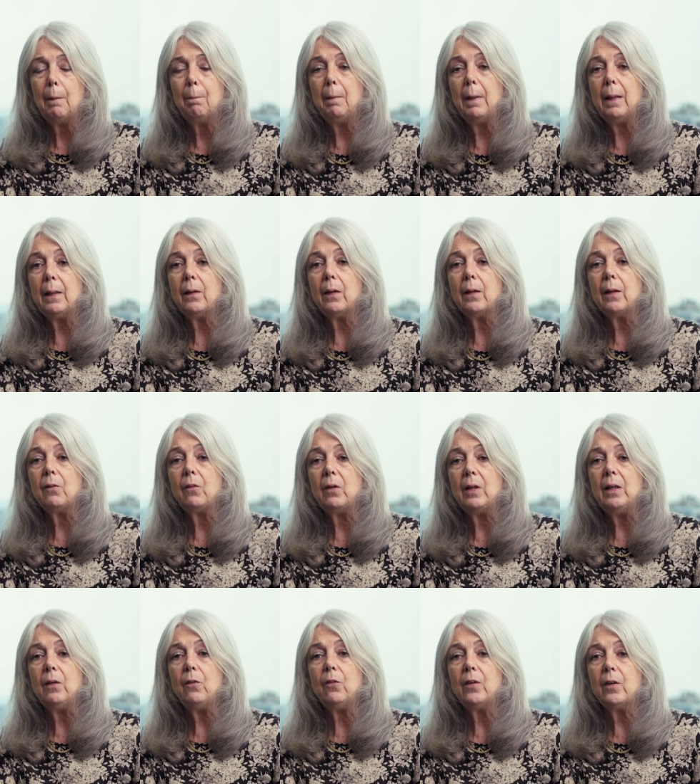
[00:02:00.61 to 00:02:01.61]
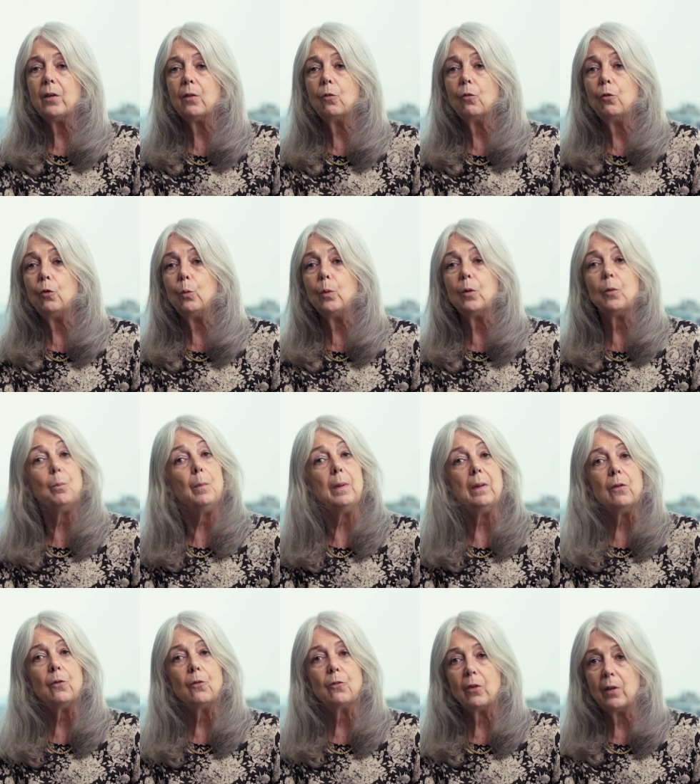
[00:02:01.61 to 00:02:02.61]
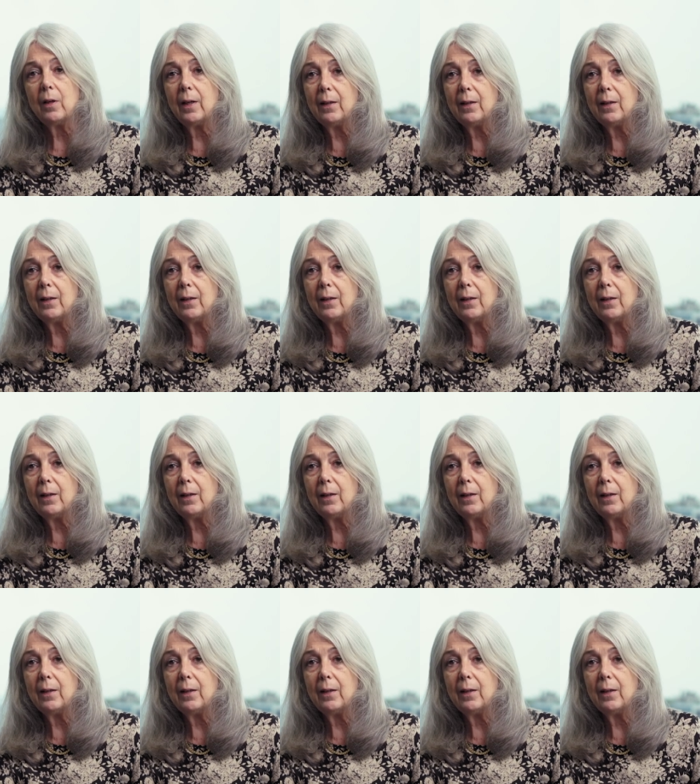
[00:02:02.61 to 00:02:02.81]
making it easier to administer